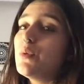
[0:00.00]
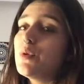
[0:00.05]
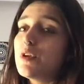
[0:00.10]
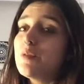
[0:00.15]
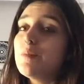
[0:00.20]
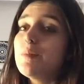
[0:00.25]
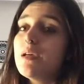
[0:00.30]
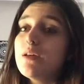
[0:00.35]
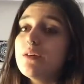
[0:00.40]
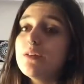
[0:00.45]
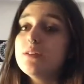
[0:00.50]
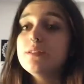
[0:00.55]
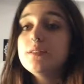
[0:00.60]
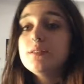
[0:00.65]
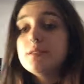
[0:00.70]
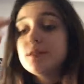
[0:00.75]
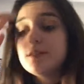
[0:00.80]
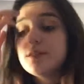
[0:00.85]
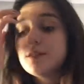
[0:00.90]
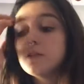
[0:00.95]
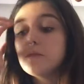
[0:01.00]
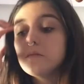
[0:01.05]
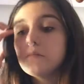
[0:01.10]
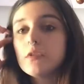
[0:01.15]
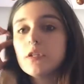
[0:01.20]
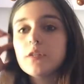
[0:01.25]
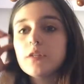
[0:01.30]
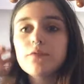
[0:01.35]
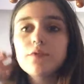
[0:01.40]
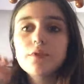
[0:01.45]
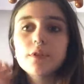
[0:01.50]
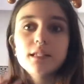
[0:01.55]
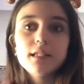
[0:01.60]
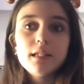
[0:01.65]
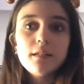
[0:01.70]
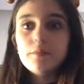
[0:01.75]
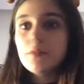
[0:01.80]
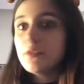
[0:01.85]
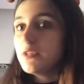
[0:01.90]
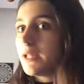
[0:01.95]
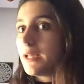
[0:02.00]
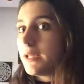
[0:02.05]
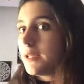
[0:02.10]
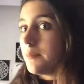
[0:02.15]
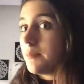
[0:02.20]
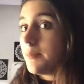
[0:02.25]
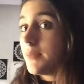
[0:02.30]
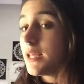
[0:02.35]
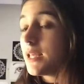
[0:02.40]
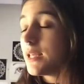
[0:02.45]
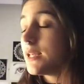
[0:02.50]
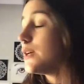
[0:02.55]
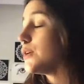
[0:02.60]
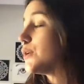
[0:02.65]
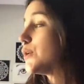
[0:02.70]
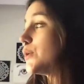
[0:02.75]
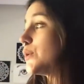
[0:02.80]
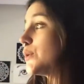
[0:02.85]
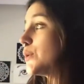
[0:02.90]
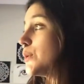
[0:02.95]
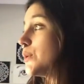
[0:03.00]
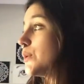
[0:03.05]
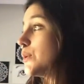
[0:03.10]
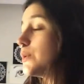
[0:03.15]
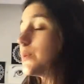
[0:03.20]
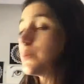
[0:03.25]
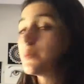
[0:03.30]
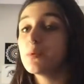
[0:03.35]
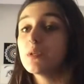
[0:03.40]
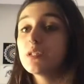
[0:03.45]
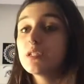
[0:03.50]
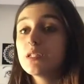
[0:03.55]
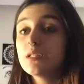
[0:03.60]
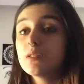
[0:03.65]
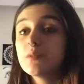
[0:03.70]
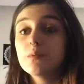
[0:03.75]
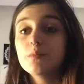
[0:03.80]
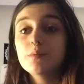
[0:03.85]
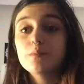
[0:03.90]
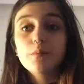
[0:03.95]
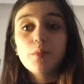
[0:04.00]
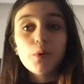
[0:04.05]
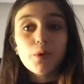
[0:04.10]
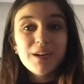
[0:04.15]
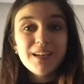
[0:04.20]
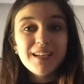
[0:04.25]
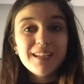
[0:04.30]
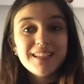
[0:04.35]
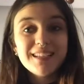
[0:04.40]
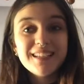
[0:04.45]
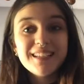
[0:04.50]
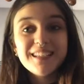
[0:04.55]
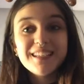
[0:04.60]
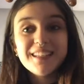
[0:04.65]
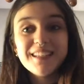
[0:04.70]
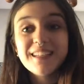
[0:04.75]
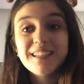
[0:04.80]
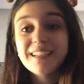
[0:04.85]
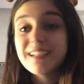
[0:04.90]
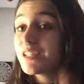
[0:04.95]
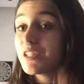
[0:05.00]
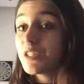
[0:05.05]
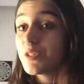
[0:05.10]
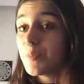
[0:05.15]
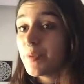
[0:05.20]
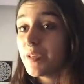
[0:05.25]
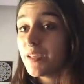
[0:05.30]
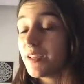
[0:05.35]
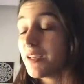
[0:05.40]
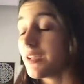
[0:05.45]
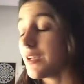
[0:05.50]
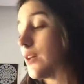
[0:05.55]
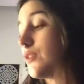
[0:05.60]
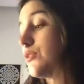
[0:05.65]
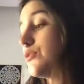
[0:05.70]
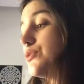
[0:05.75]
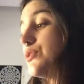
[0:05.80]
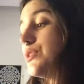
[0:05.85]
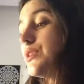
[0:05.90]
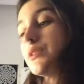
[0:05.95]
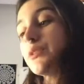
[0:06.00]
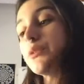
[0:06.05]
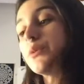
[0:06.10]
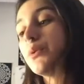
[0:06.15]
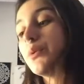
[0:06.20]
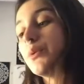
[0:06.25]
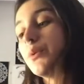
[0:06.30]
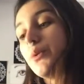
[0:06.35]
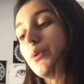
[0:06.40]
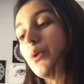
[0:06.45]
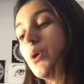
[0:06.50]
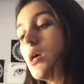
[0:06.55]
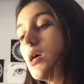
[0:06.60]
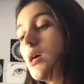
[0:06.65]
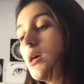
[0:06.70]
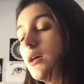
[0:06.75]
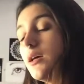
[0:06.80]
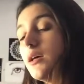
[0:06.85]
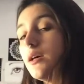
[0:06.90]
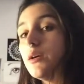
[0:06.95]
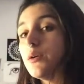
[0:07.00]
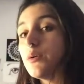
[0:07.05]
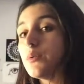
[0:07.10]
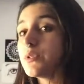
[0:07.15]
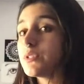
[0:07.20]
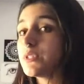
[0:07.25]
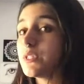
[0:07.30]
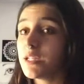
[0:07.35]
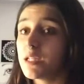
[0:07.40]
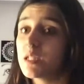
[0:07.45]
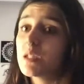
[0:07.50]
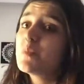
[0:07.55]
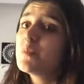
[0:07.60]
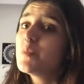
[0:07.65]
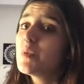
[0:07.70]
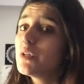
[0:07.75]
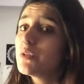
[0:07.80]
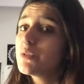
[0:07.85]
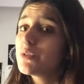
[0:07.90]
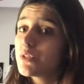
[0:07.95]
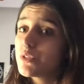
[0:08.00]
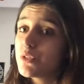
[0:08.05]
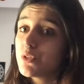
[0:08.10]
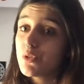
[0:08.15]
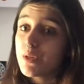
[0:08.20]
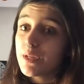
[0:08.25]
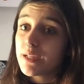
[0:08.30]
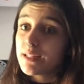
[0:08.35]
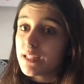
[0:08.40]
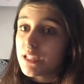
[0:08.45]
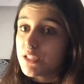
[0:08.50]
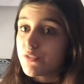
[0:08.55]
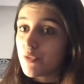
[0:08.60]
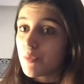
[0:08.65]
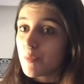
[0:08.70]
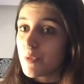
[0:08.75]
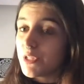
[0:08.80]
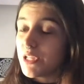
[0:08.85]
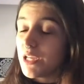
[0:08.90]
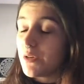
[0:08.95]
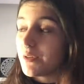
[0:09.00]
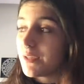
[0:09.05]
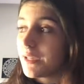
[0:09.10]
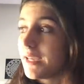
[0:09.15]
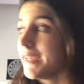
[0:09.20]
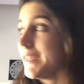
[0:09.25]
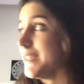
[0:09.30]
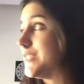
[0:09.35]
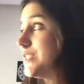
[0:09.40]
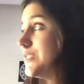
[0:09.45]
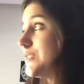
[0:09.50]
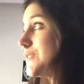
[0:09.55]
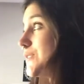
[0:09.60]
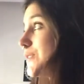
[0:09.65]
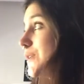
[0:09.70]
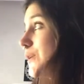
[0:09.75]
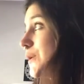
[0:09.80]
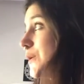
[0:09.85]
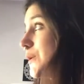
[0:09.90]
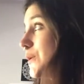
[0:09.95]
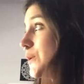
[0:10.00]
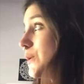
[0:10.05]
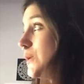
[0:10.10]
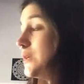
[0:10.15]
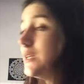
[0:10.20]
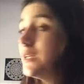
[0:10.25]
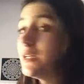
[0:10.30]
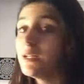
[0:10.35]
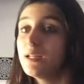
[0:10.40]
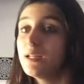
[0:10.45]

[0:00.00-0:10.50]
what about someone, for example, like me, who wasn't born in an English-speaking country and who wasn't exposed to English from a young age? So